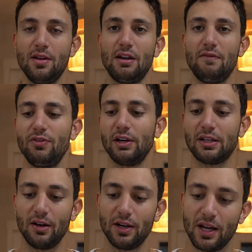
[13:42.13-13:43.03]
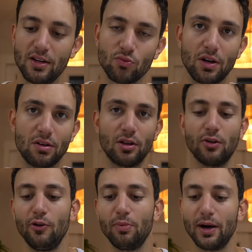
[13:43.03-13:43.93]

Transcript: Didn't feel like cutting it, just wanted to cook the whole